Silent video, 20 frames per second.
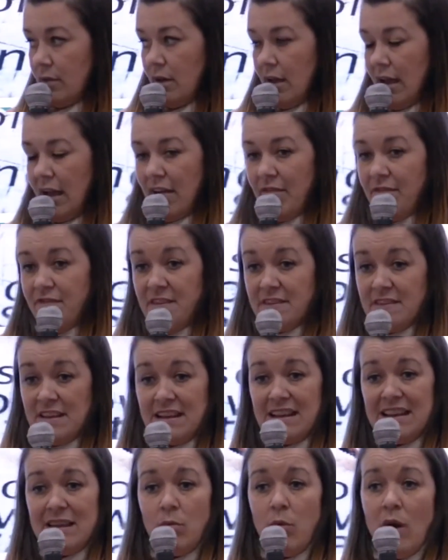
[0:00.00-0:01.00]
And
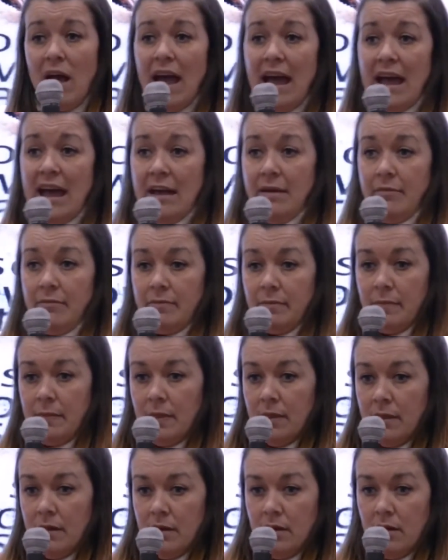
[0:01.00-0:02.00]
physically where?
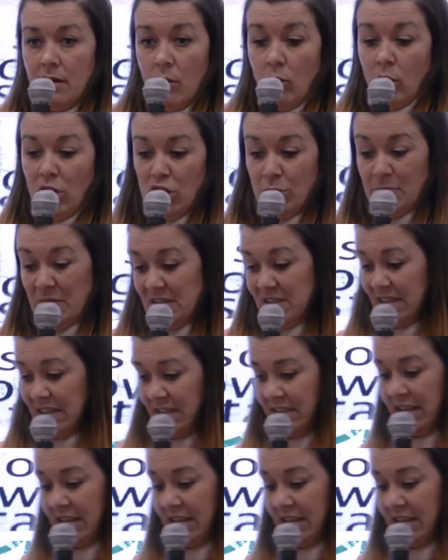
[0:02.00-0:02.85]
Will you be sitting